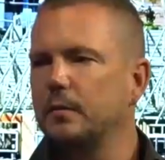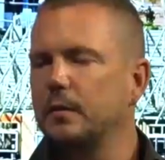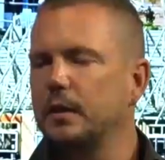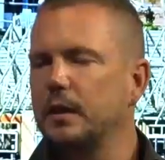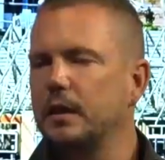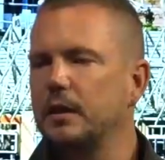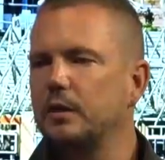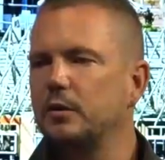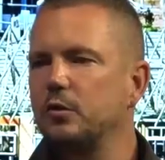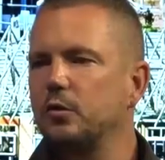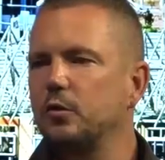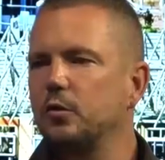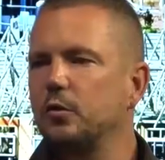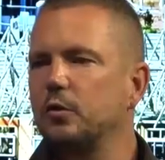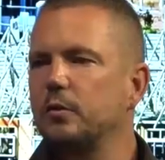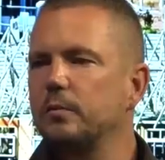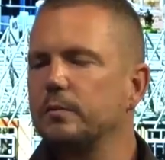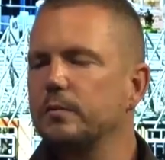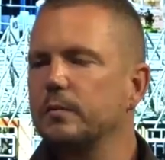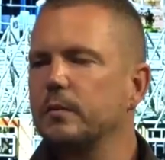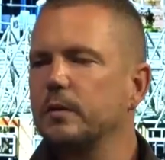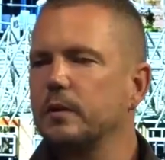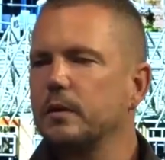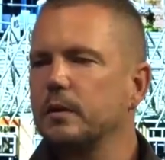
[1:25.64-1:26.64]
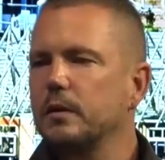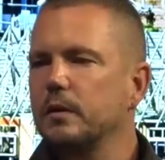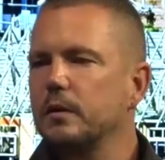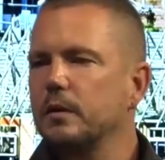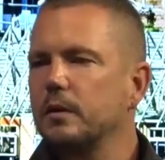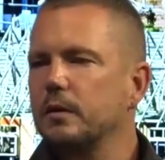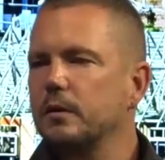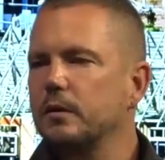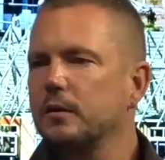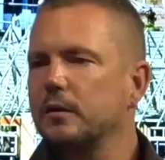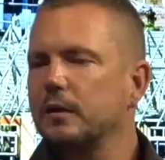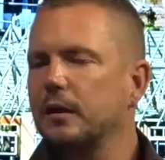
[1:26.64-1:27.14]
in your,
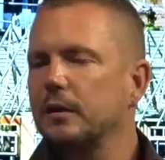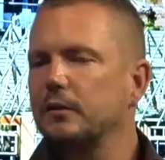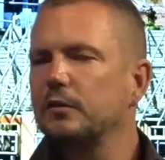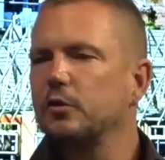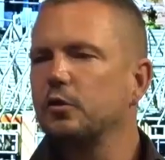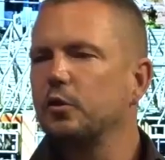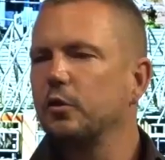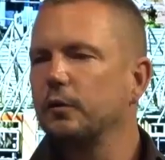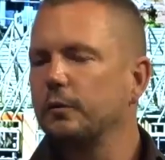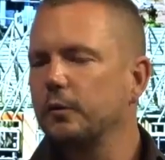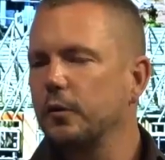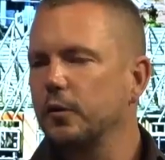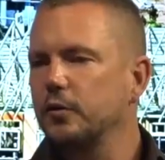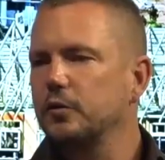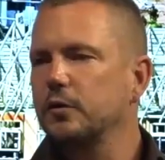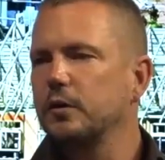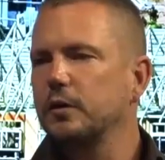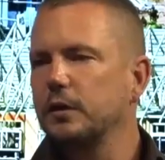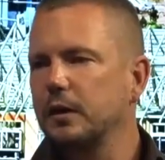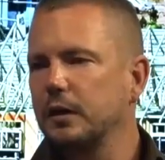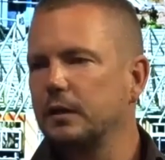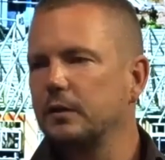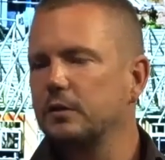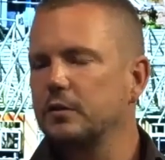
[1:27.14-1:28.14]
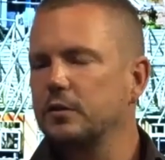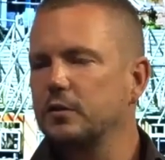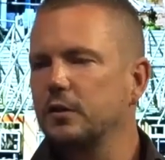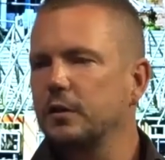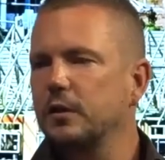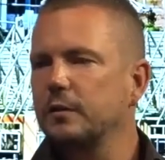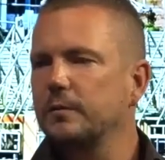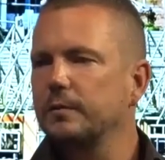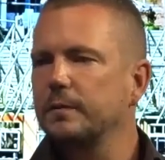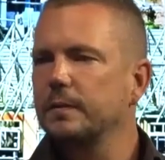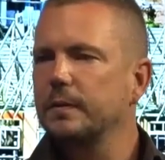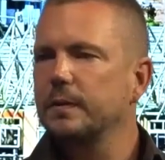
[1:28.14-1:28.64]
I guess, your version of the industry?